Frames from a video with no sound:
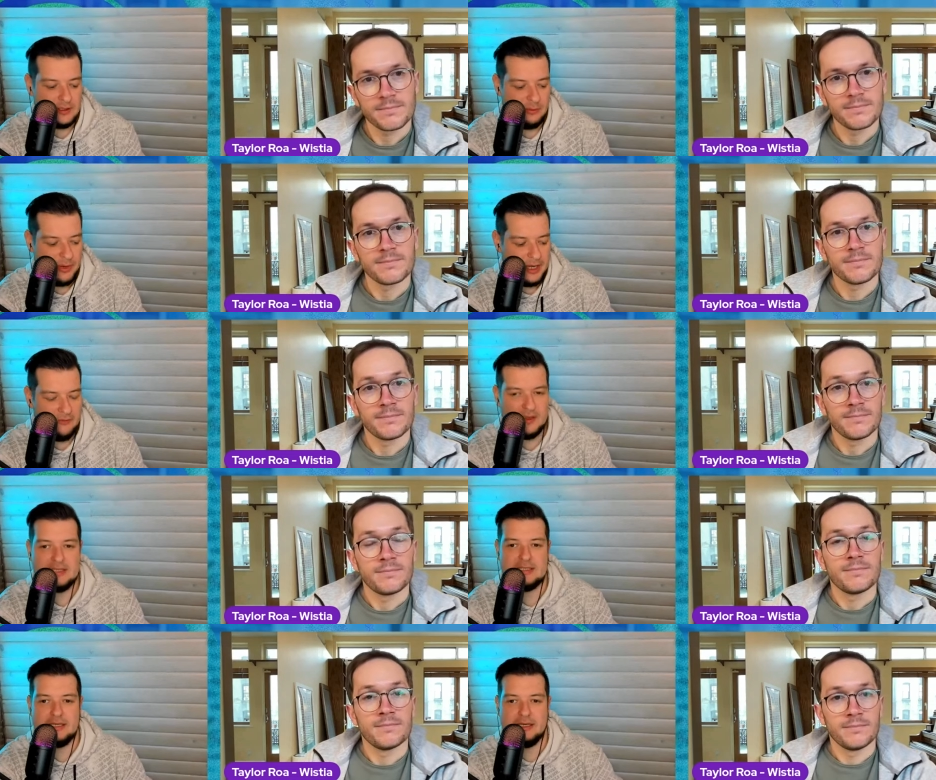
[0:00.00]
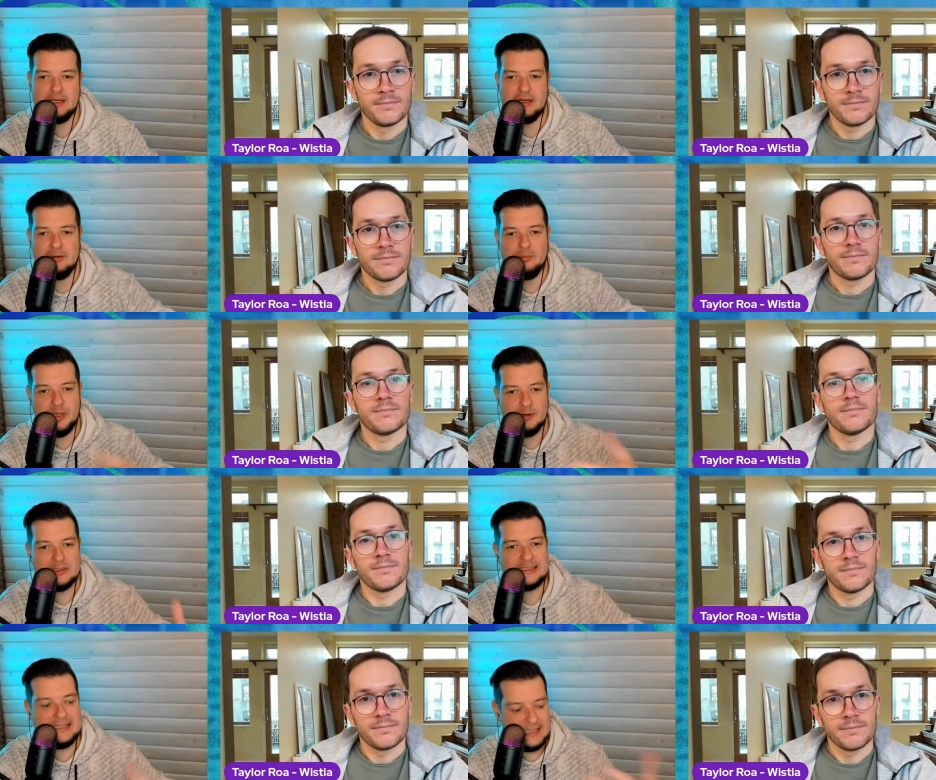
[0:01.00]
Speaker 1: the way Wistia builds
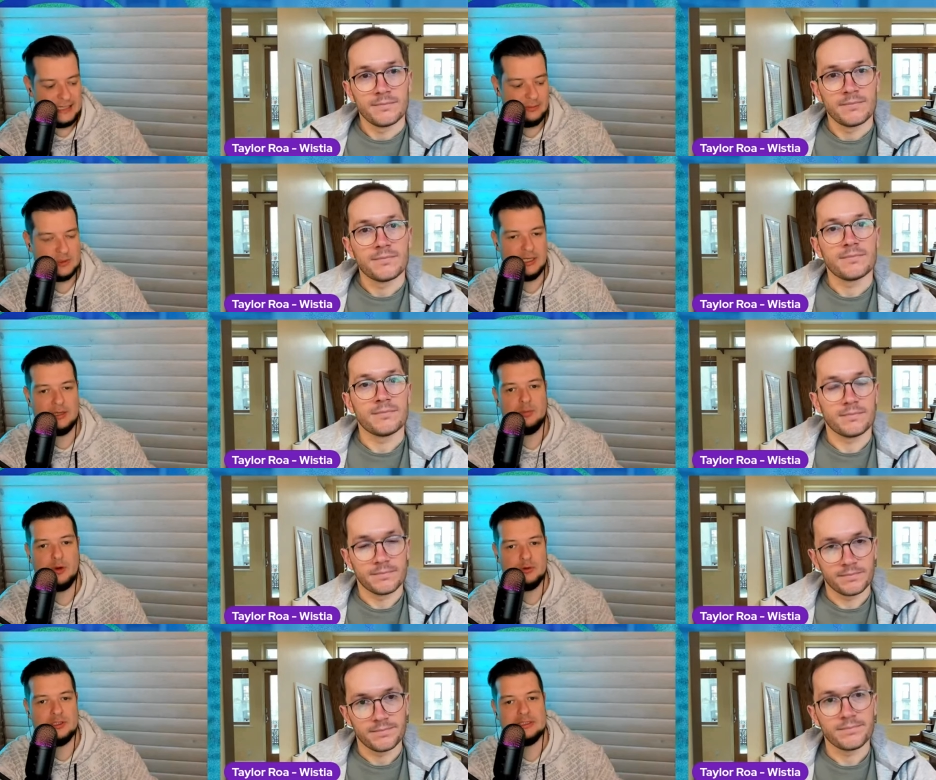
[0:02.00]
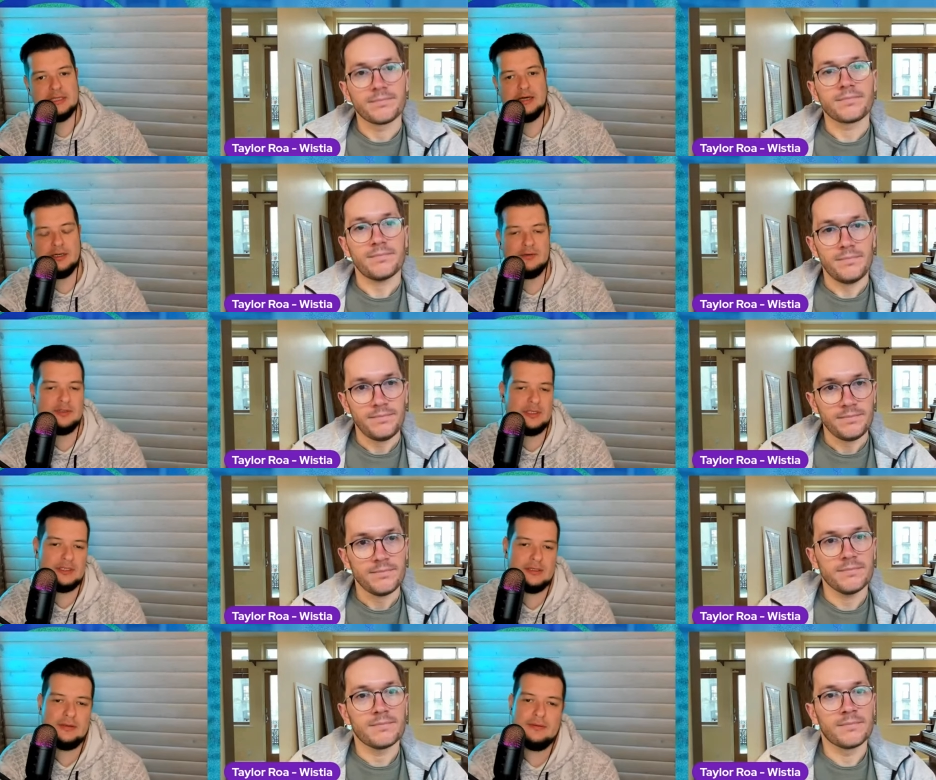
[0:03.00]
teams and approaches talent acquisition
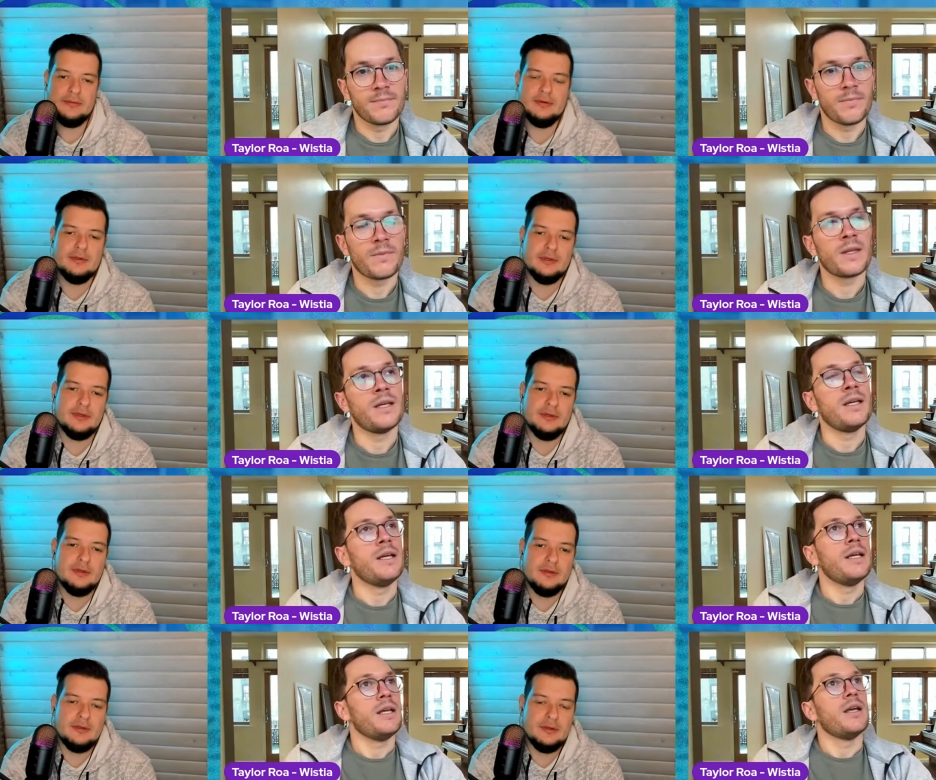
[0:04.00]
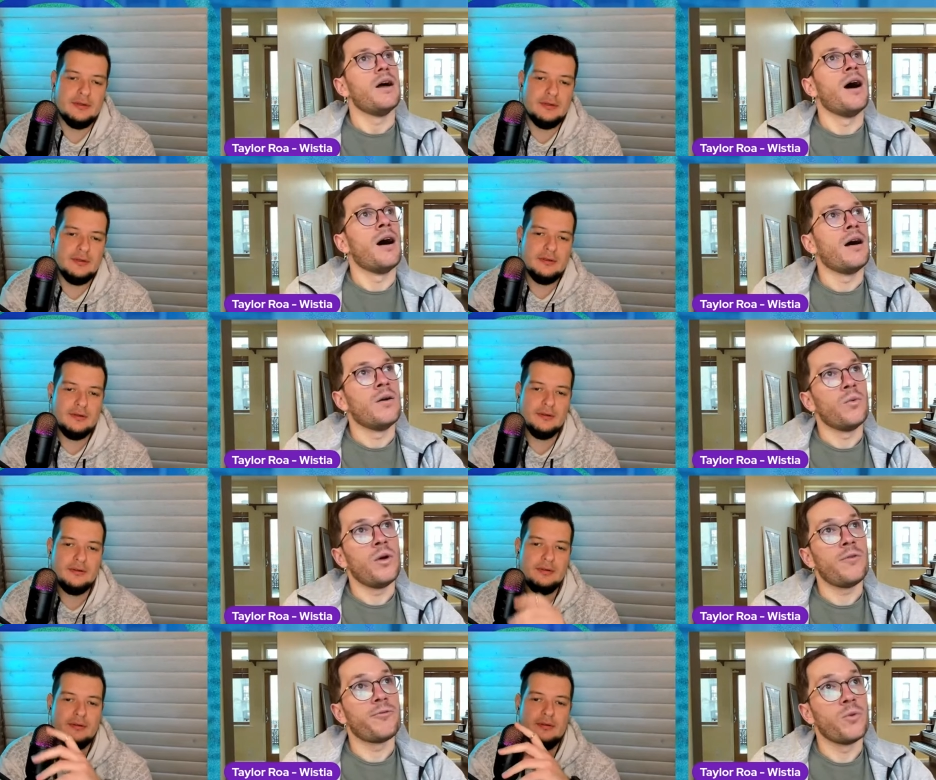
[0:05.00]
Speaker 2: uh,
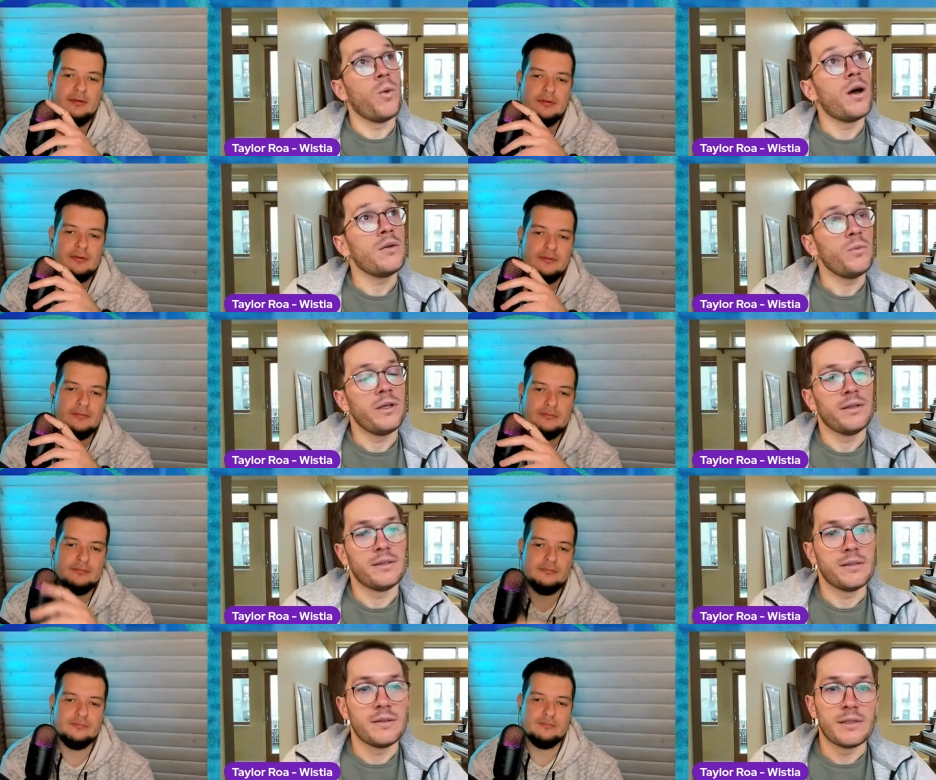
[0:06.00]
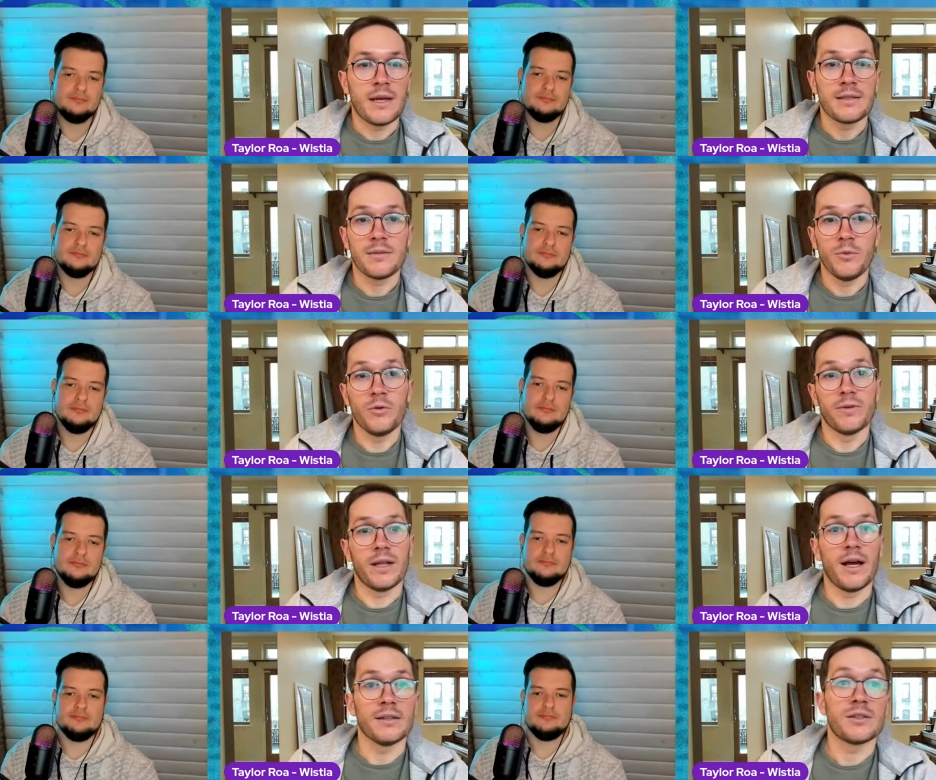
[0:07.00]
well, for one, we tend to move a
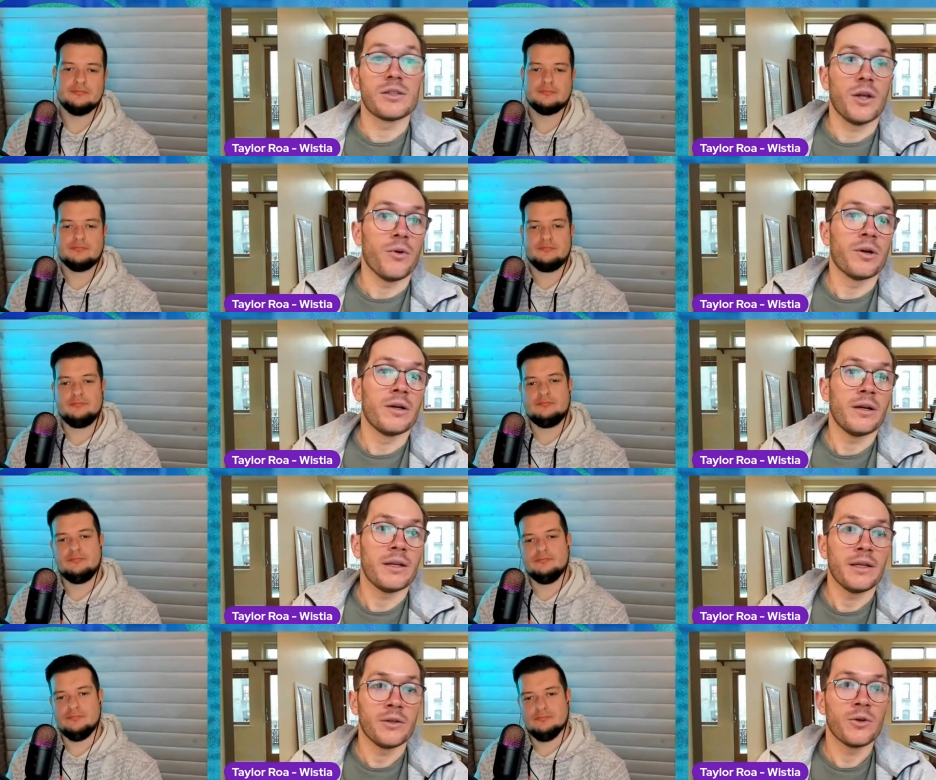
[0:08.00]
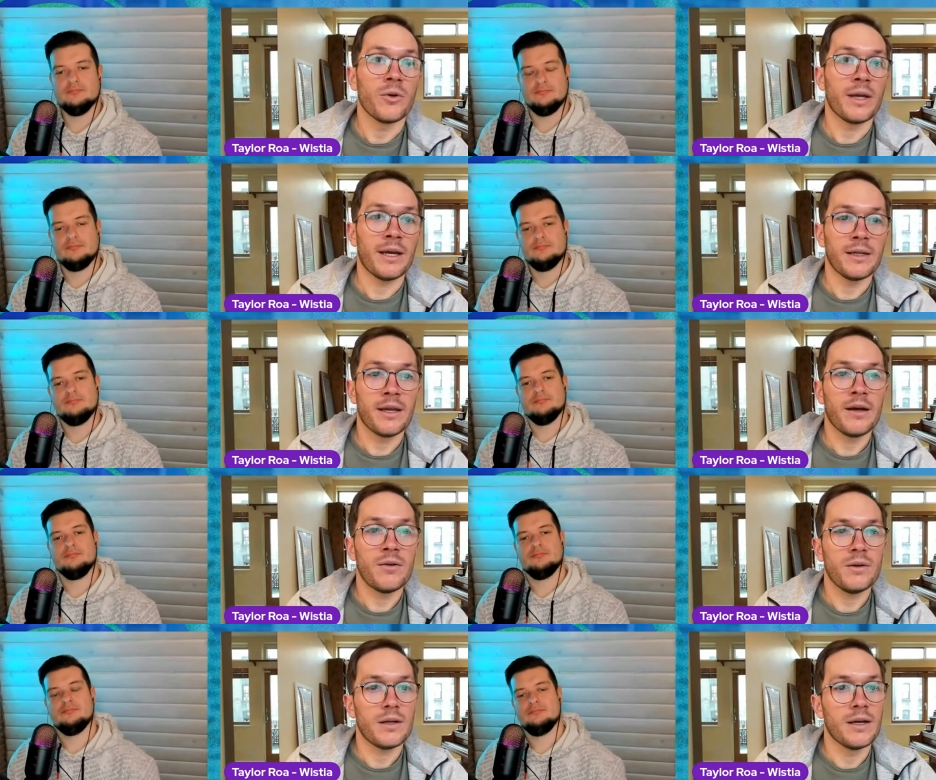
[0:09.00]
lot slower in growing
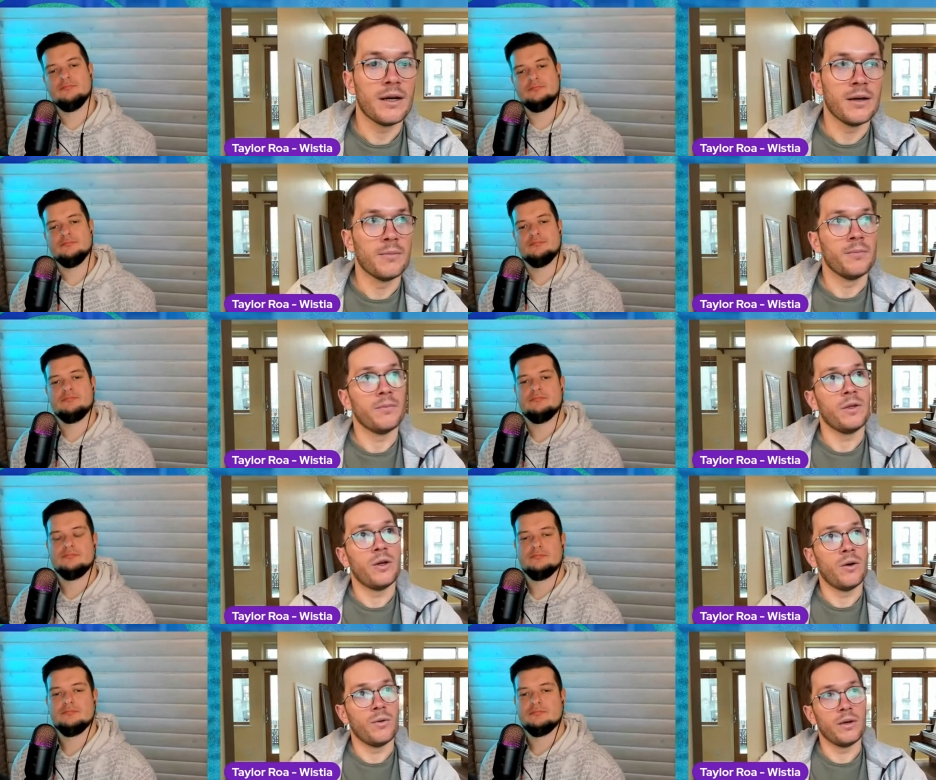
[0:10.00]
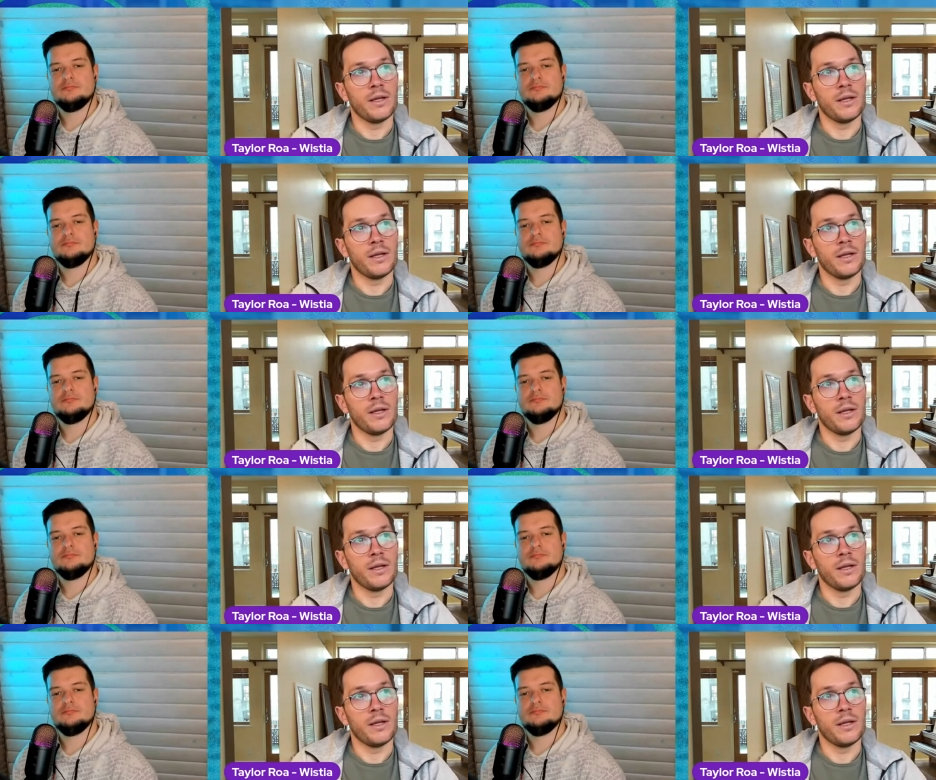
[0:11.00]
headcount. Um, you know,